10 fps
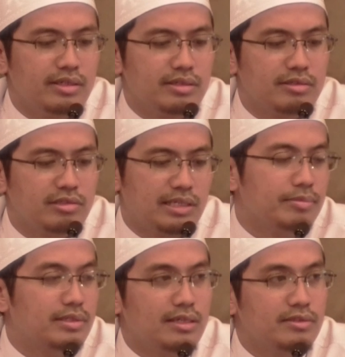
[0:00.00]
uh,
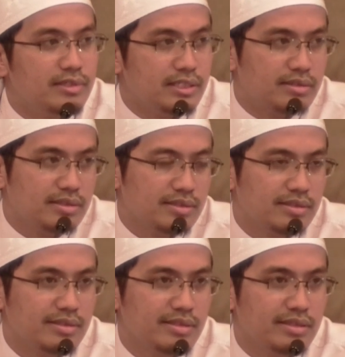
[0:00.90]
some countries,
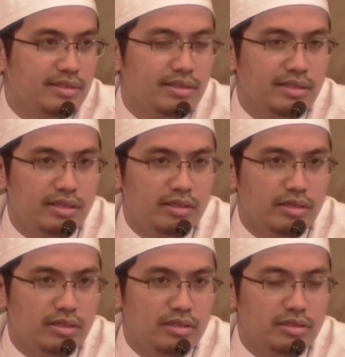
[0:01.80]
uh,
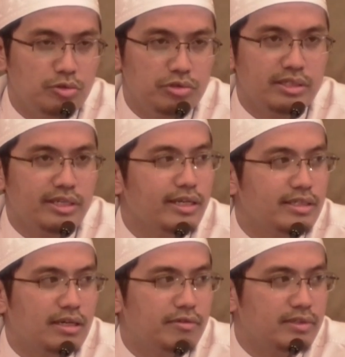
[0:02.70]
using head
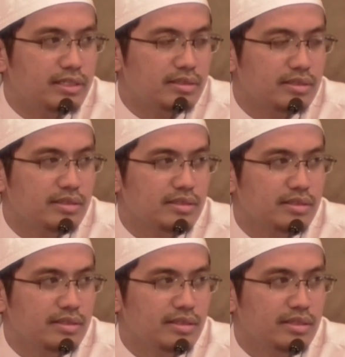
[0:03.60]
covering
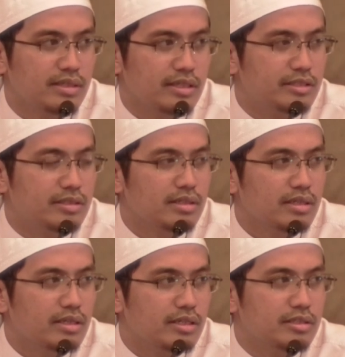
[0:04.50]
is
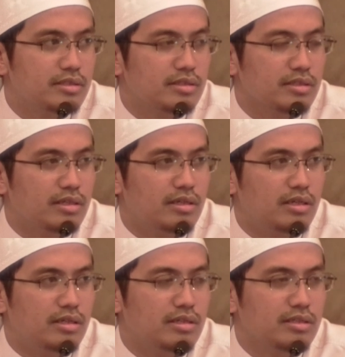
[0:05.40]
is
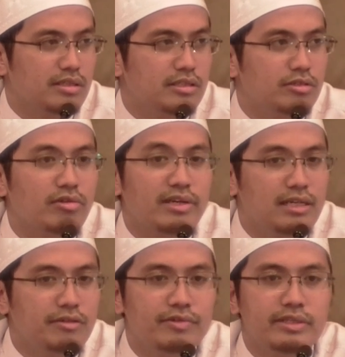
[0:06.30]
uh, is not
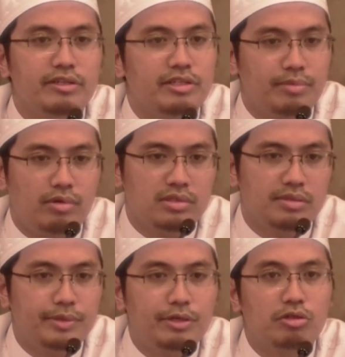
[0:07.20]
relevant anymore,
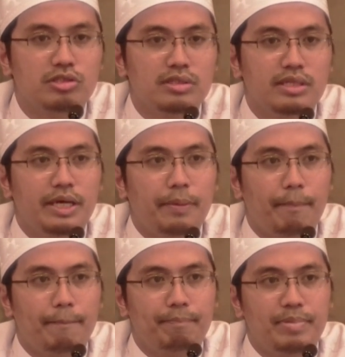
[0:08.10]
because
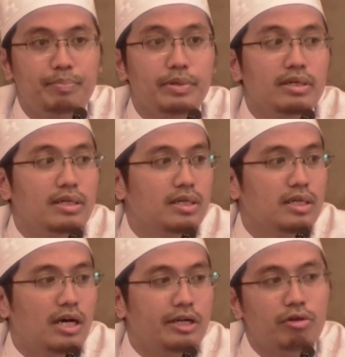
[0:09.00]
people
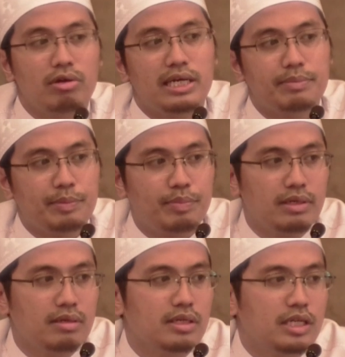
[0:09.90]
are not like
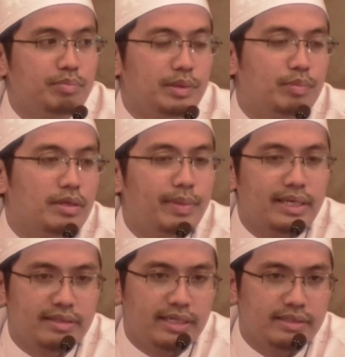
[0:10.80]
people people back
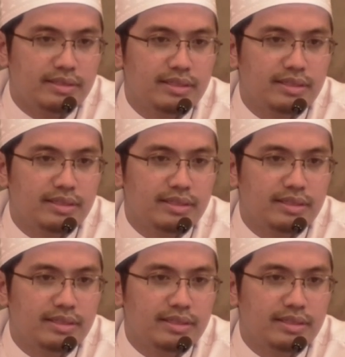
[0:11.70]
then.